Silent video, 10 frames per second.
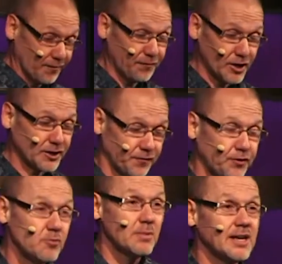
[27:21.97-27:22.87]
The first
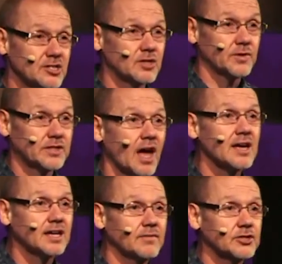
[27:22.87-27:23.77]
few minutes of a
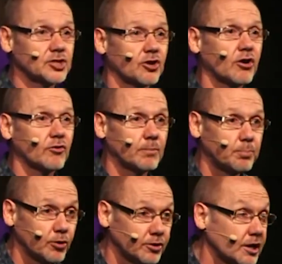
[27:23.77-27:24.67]
day giving to God are
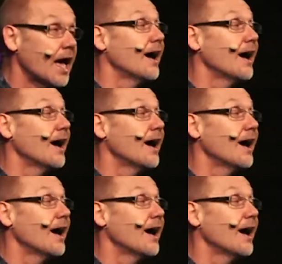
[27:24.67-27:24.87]
important.